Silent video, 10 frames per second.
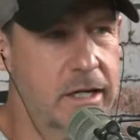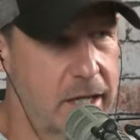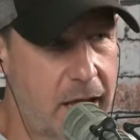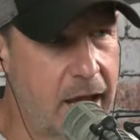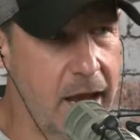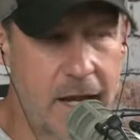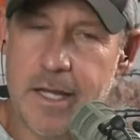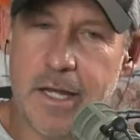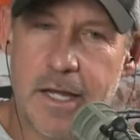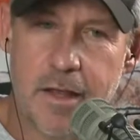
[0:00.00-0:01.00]
And
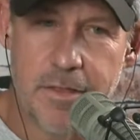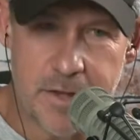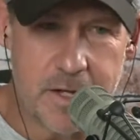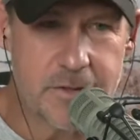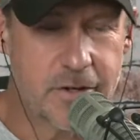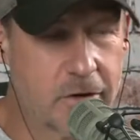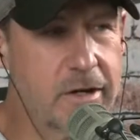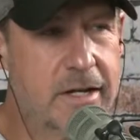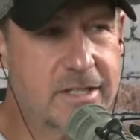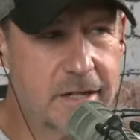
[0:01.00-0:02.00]
the
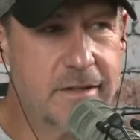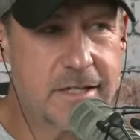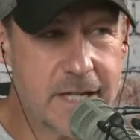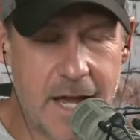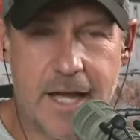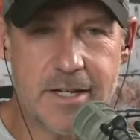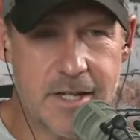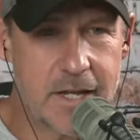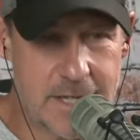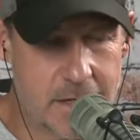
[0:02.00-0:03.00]
attorneys in this case
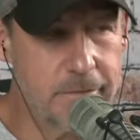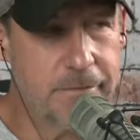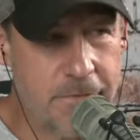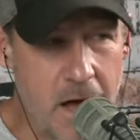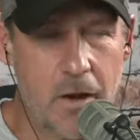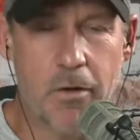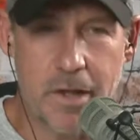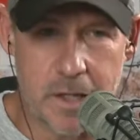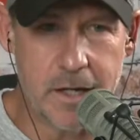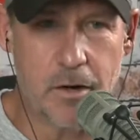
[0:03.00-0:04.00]
didn't follow
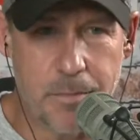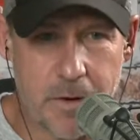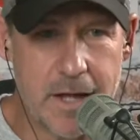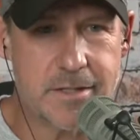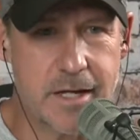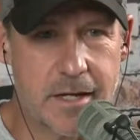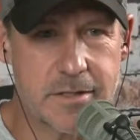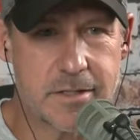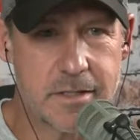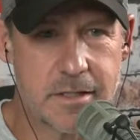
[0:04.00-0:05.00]
the legal
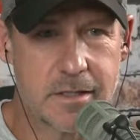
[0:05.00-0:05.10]
process.